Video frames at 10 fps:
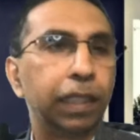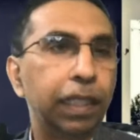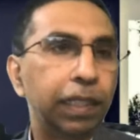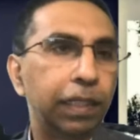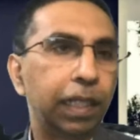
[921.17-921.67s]

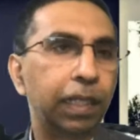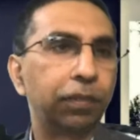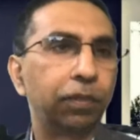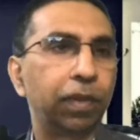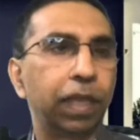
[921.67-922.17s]
E
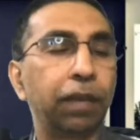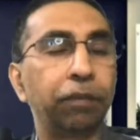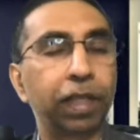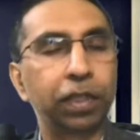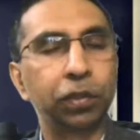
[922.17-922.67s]
stands for
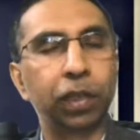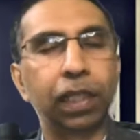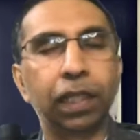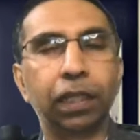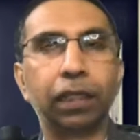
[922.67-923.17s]

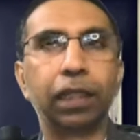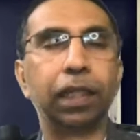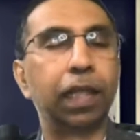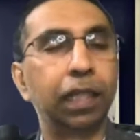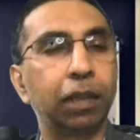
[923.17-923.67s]
effectual,
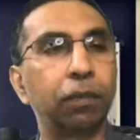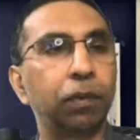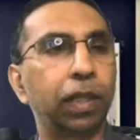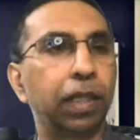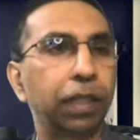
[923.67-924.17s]
and I'll come
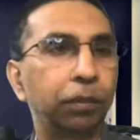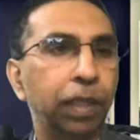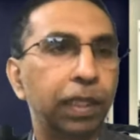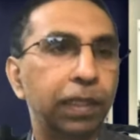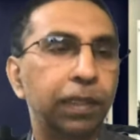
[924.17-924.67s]
to what that
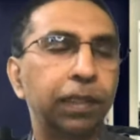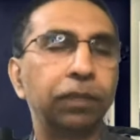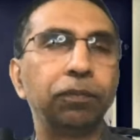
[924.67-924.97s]
means.